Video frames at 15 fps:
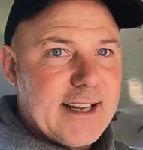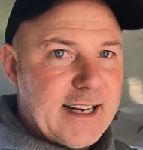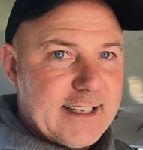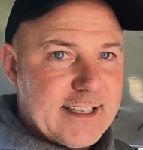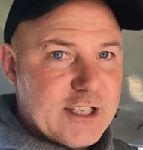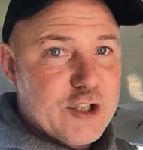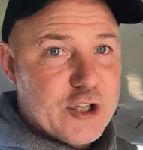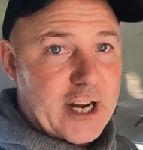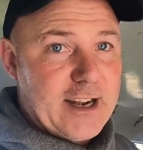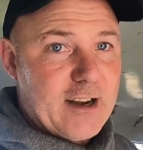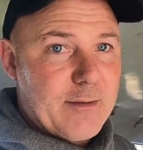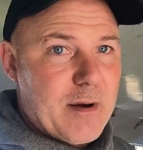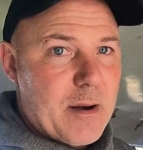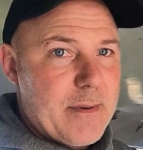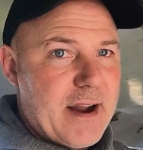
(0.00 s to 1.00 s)
and this
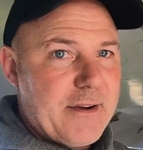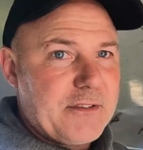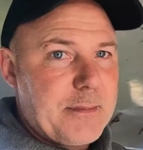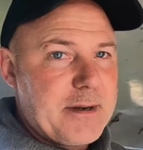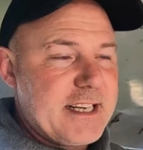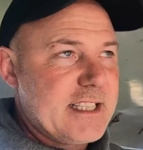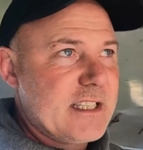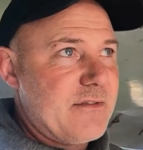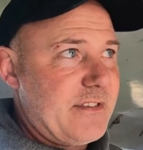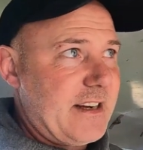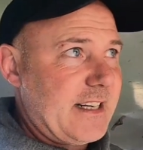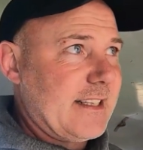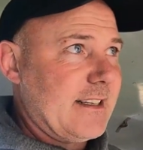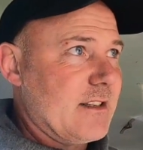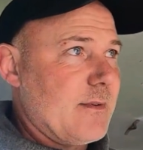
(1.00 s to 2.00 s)
trailer probably have to be
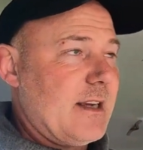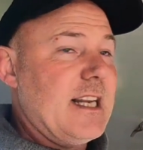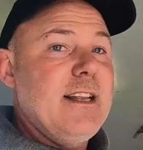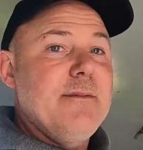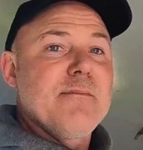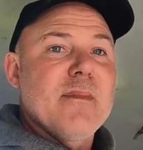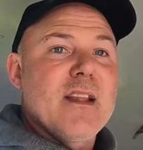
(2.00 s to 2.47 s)
disinfected as well.